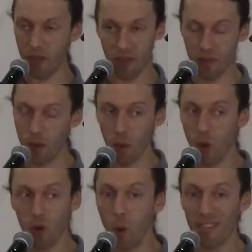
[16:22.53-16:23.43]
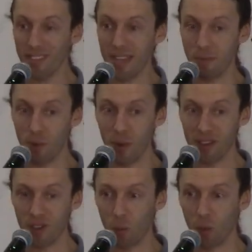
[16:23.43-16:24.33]
they're all going the same
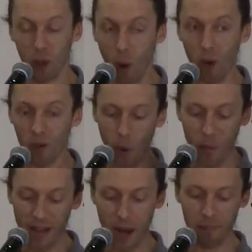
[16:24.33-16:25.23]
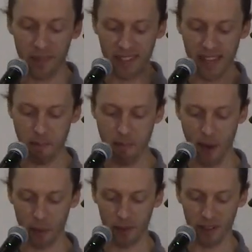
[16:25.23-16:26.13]
direction. We're all going up the same
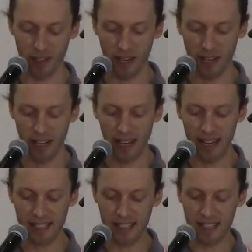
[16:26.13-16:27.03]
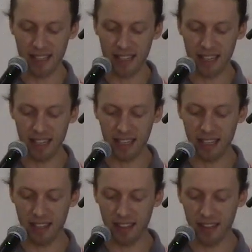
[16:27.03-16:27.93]
mountain. It's the
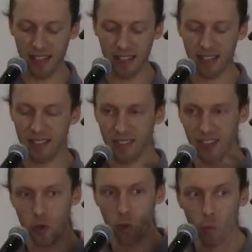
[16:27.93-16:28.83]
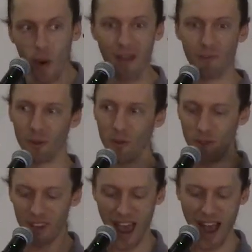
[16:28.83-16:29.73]
travel
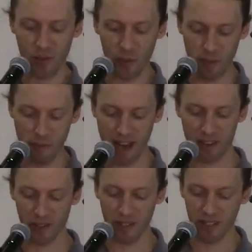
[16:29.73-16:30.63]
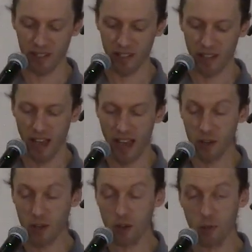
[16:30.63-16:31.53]
that actually matters. And
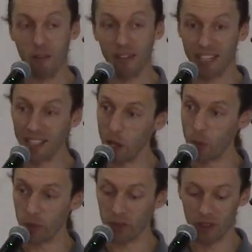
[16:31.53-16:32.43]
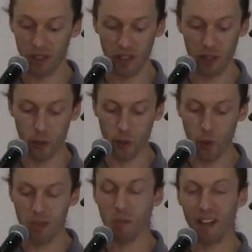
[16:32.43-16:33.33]
you're not traveling alone. You're
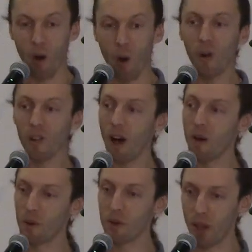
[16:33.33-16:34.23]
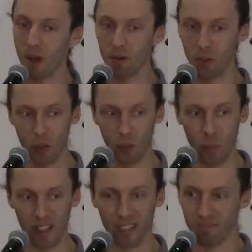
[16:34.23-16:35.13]
joined by all others of
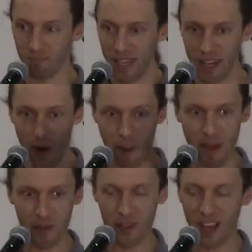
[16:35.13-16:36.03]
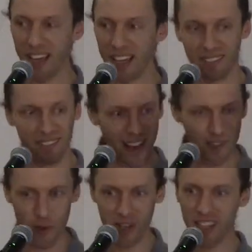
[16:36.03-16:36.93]
goodwill, here at Mount Zion, at
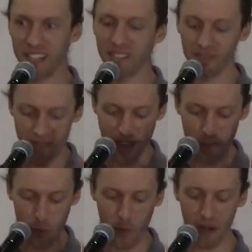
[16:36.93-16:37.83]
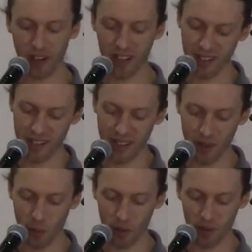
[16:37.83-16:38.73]
Trinity, everywhere else in the
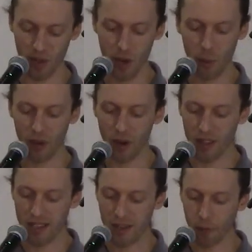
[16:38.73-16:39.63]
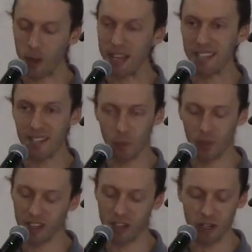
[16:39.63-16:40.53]
world, regardless of race,
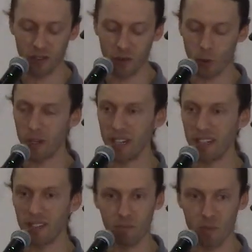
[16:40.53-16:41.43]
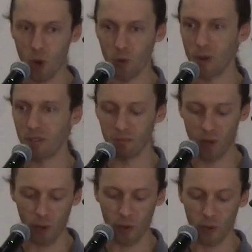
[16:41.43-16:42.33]
religion, creed, doctrine,
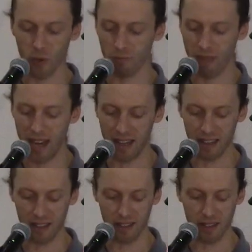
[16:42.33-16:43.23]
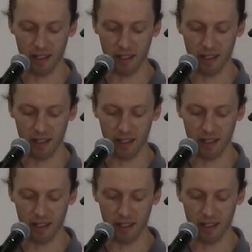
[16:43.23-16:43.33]
culture, anything else.